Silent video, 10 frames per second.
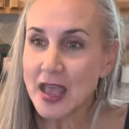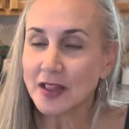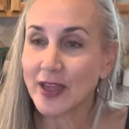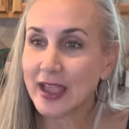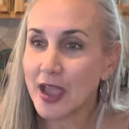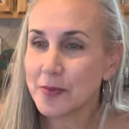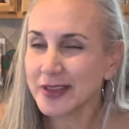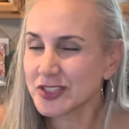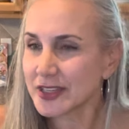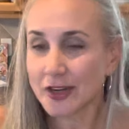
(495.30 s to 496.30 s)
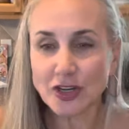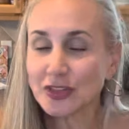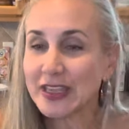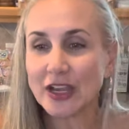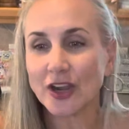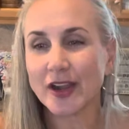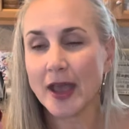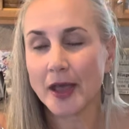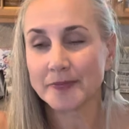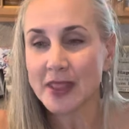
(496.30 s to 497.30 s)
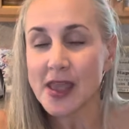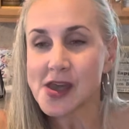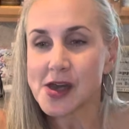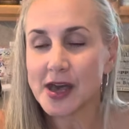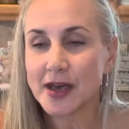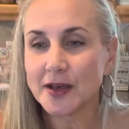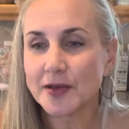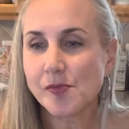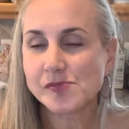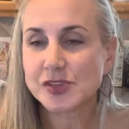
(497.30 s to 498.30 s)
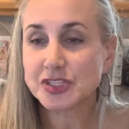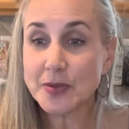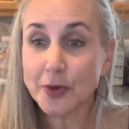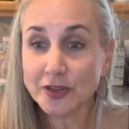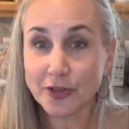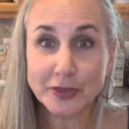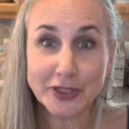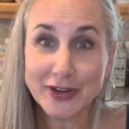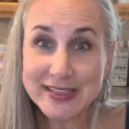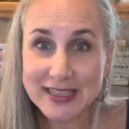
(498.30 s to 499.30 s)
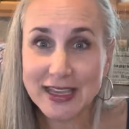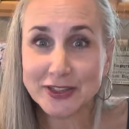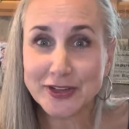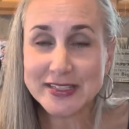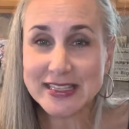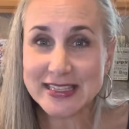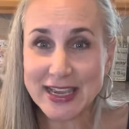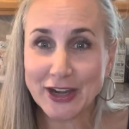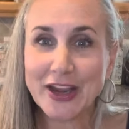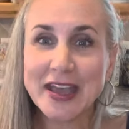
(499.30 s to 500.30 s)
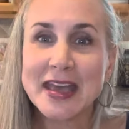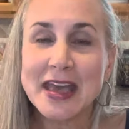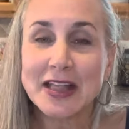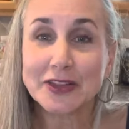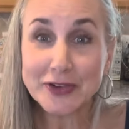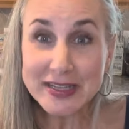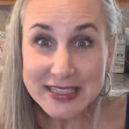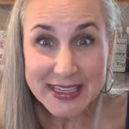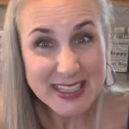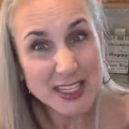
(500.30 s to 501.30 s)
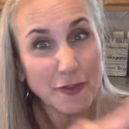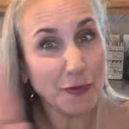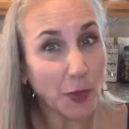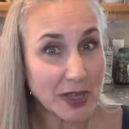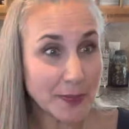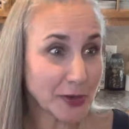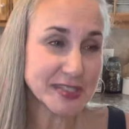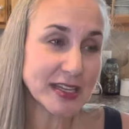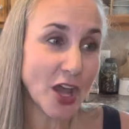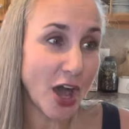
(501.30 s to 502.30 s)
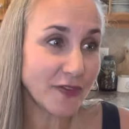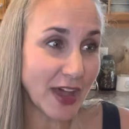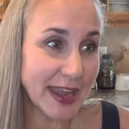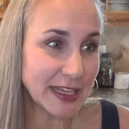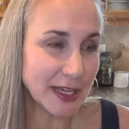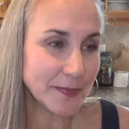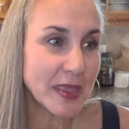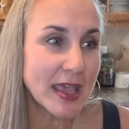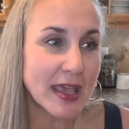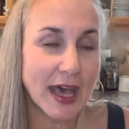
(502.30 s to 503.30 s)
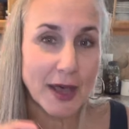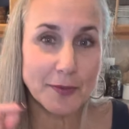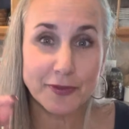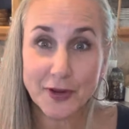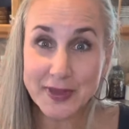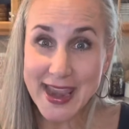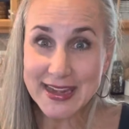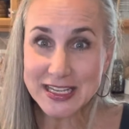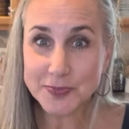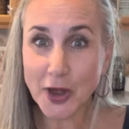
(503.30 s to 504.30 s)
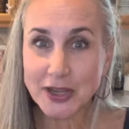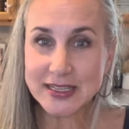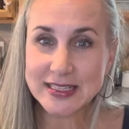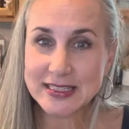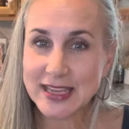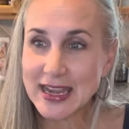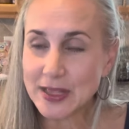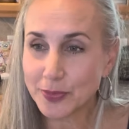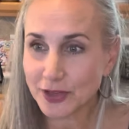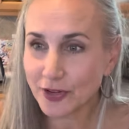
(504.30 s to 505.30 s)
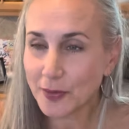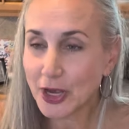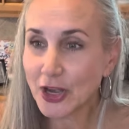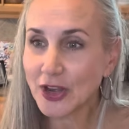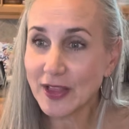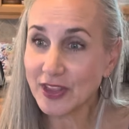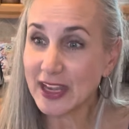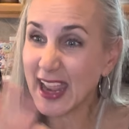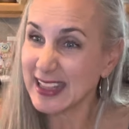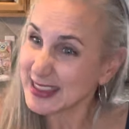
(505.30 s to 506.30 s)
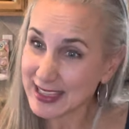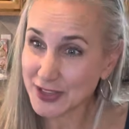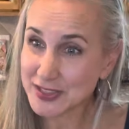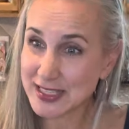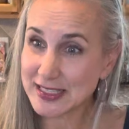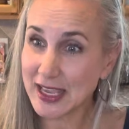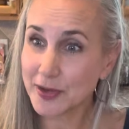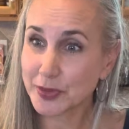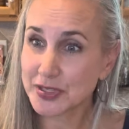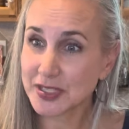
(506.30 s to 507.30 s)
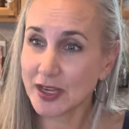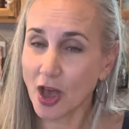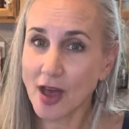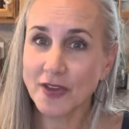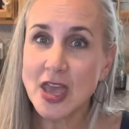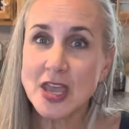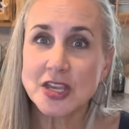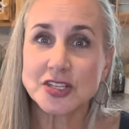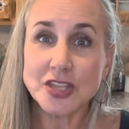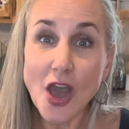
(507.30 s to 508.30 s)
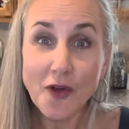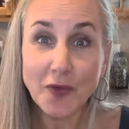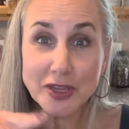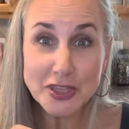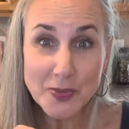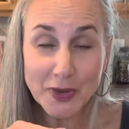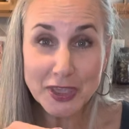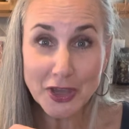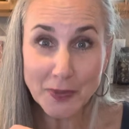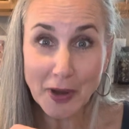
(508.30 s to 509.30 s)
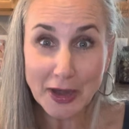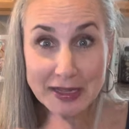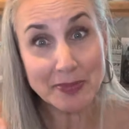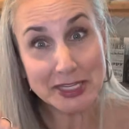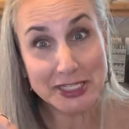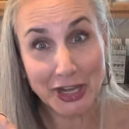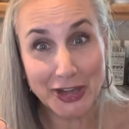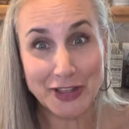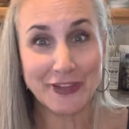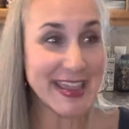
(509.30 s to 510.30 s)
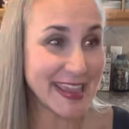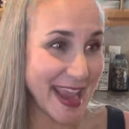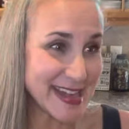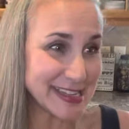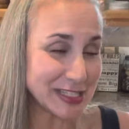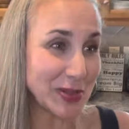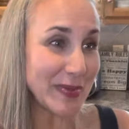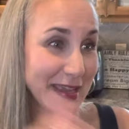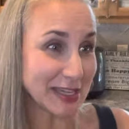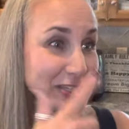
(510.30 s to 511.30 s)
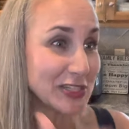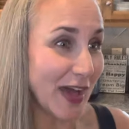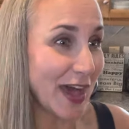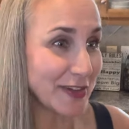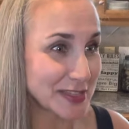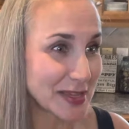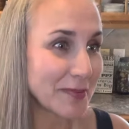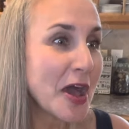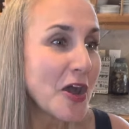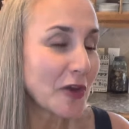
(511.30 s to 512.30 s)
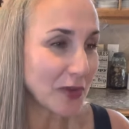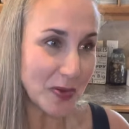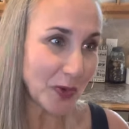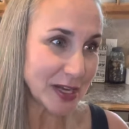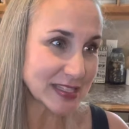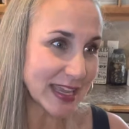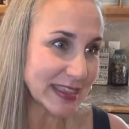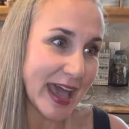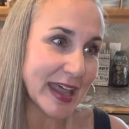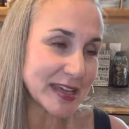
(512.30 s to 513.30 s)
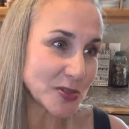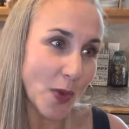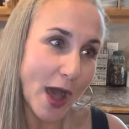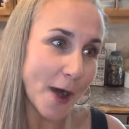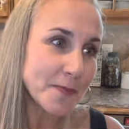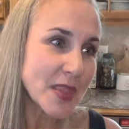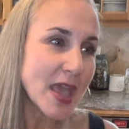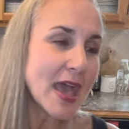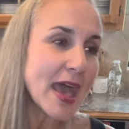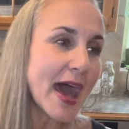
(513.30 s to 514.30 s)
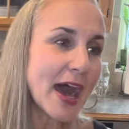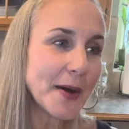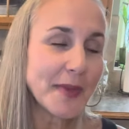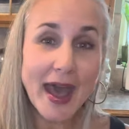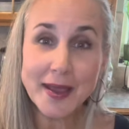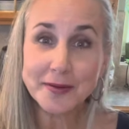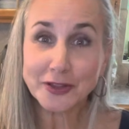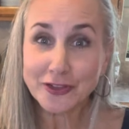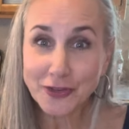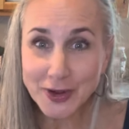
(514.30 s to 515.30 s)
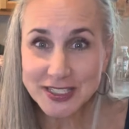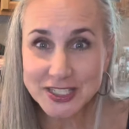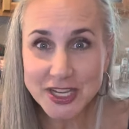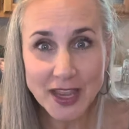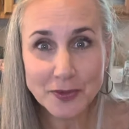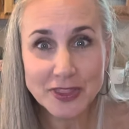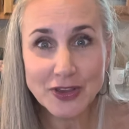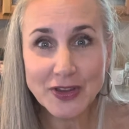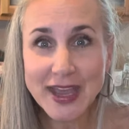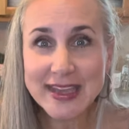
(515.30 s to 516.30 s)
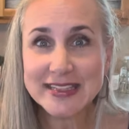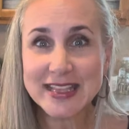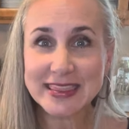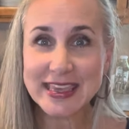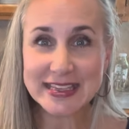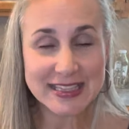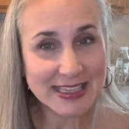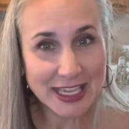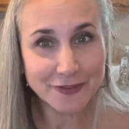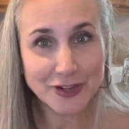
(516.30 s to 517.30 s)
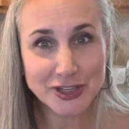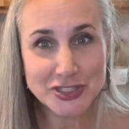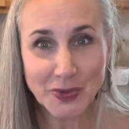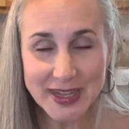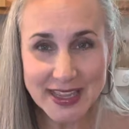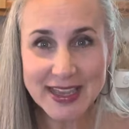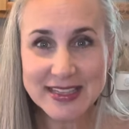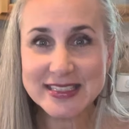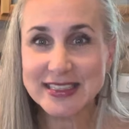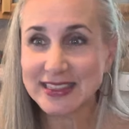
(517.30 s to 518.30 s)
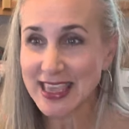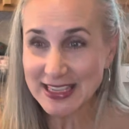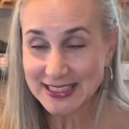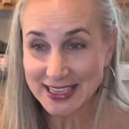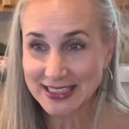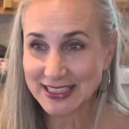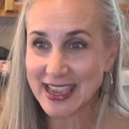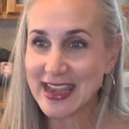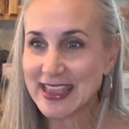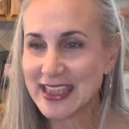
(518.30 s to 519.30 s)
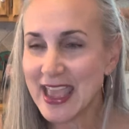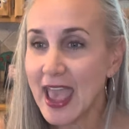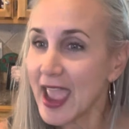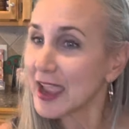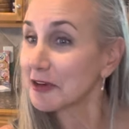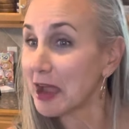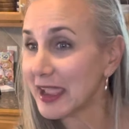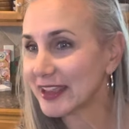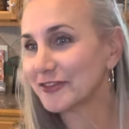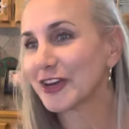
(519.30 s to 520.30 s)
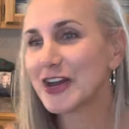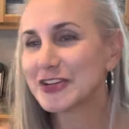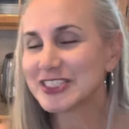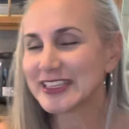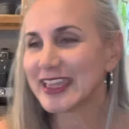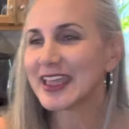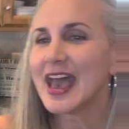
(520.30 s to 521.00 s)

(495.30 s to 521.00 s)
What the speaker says: Like I mentioned earlier, she booked from Larissa, and Larissa's here. Larissa gets a 40% off item from Katie's party since Katie booked from her, and then anything else is 10% off. So when you book your party, be sure to invite Katie too, because she'll have some rewards like that as well. I look forward to chatting with you guys. Thanks again for joining us. Thanks again to Katie and Ryan for hosting.